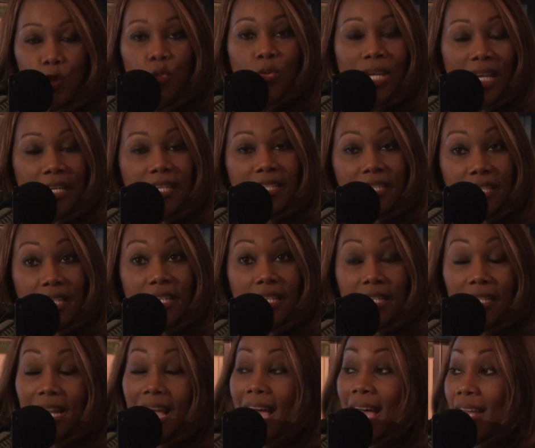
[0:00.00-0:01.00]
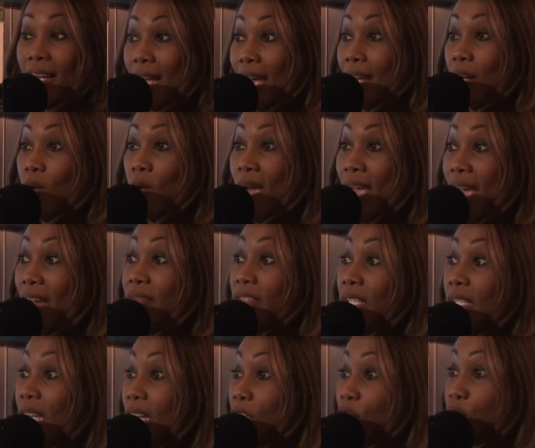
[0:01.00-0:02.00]
to get it done. I, I don't have
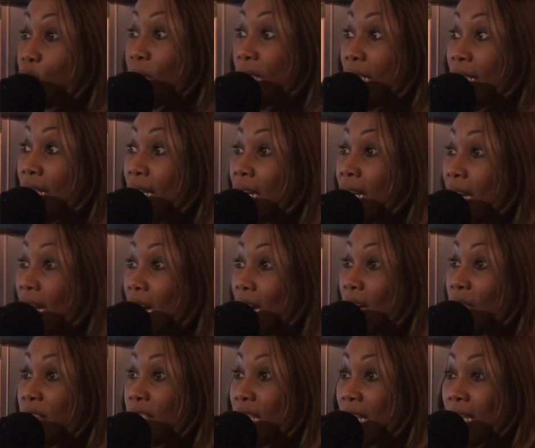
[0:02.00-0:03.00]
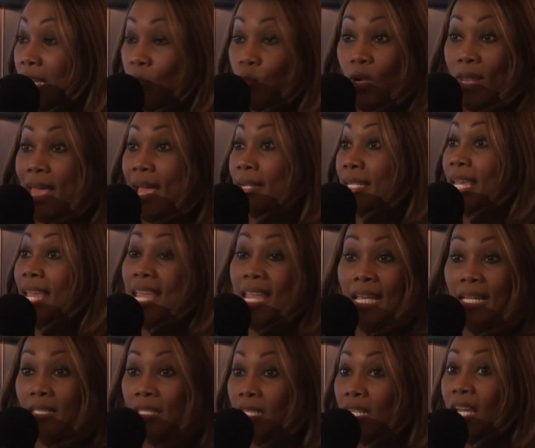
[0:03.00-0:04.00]
the luxury of saying, well, I
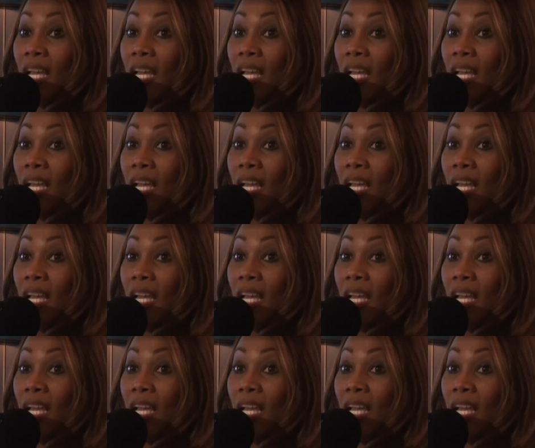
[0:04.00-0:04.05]
can't.